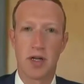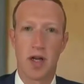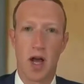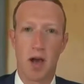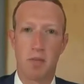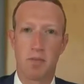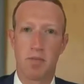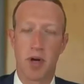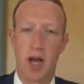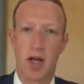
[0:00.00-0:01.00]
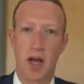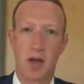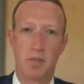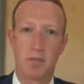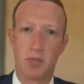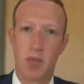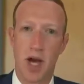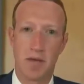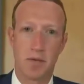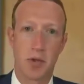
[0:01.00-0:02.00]
But I am
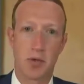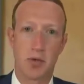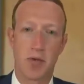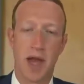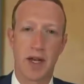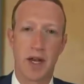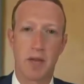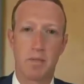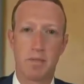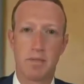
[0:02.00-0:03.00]
not familiar with that name.